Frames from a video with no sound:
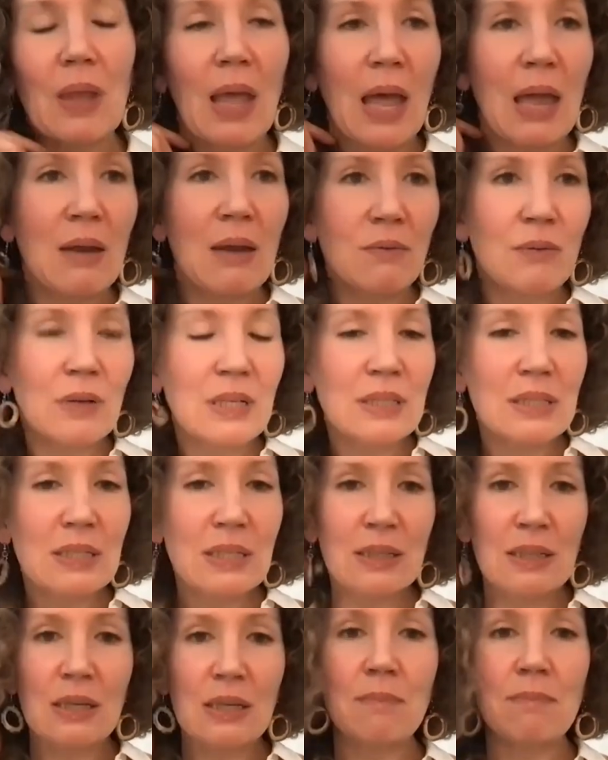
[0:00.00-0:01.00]
I
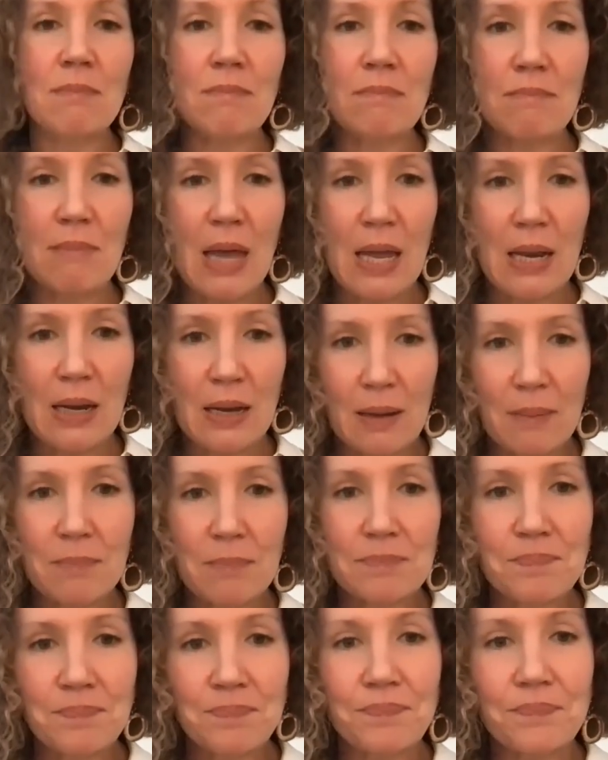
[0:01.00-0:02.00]
recently met up
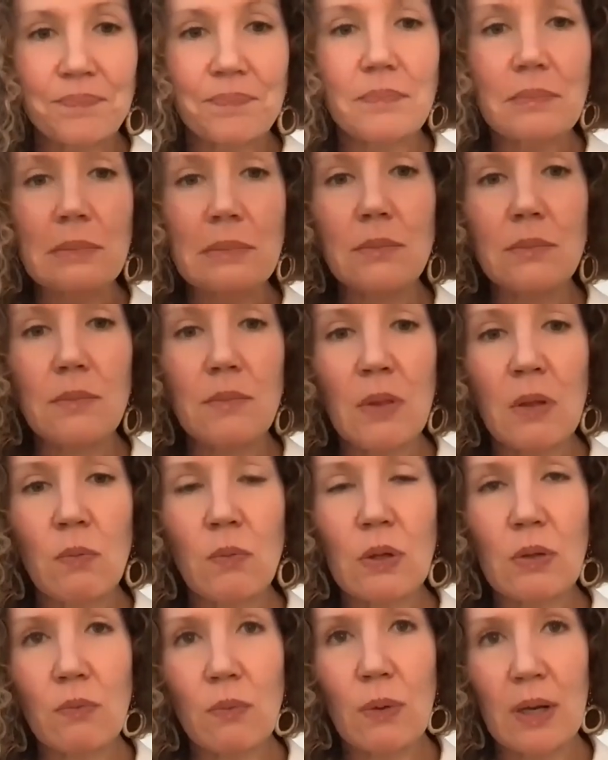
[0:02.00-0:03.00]

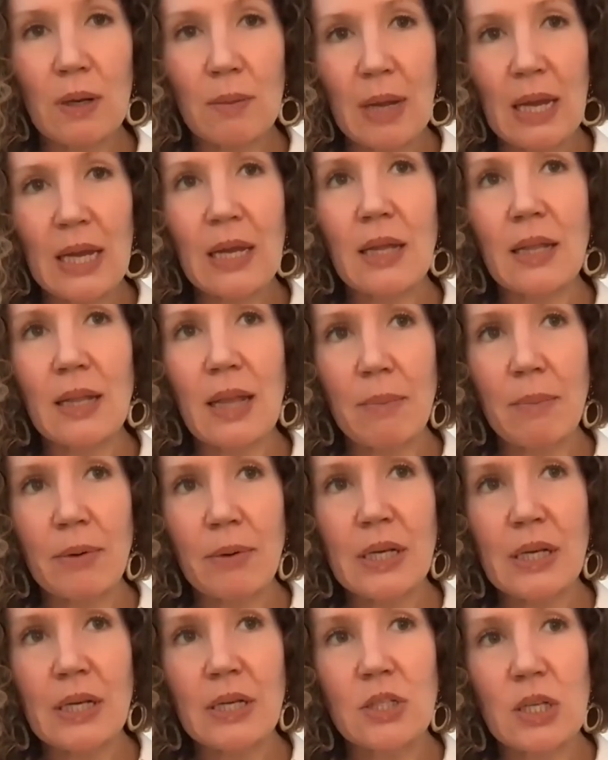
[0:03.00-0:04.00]
with one of my
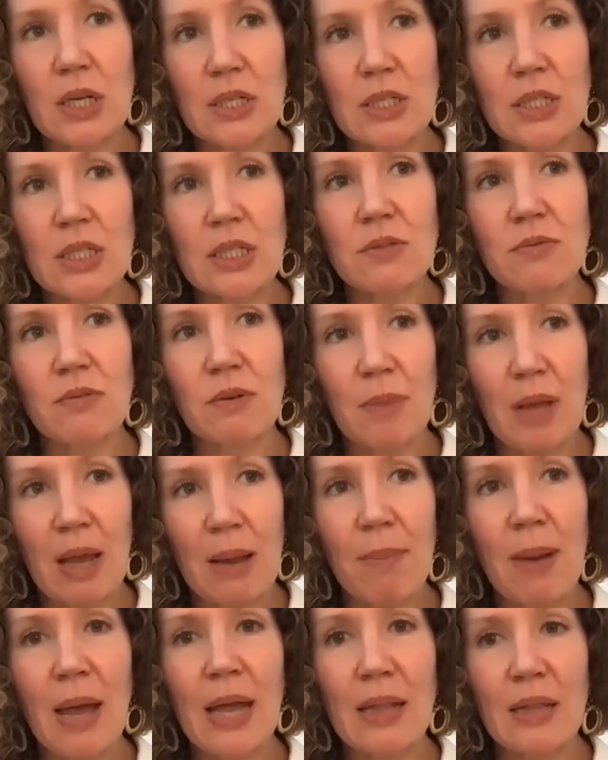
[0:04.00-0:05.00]
collaborating judges from
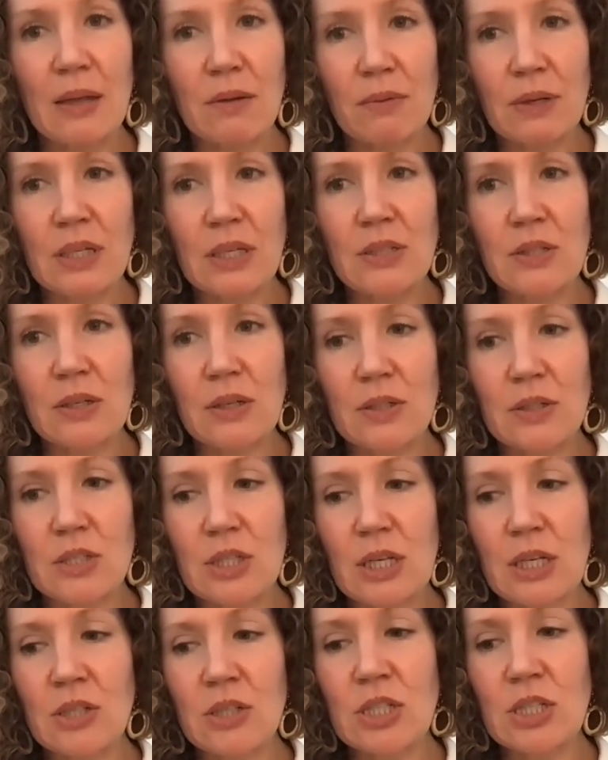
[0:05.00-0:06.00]
that pilot research,
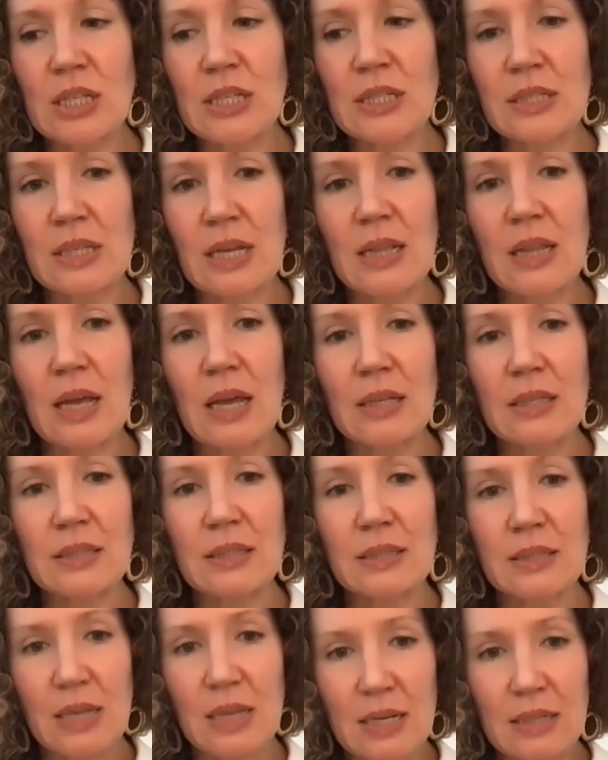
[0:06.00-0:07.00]
and she said that
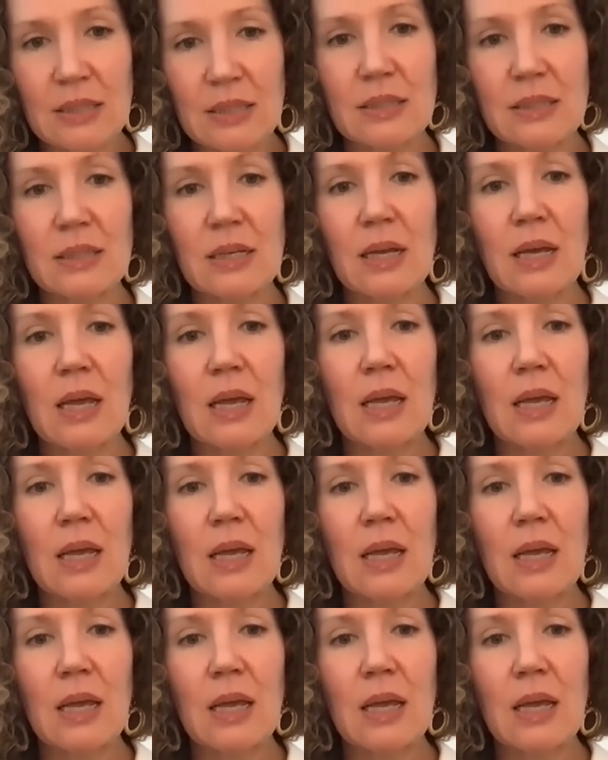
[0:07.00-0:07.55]
since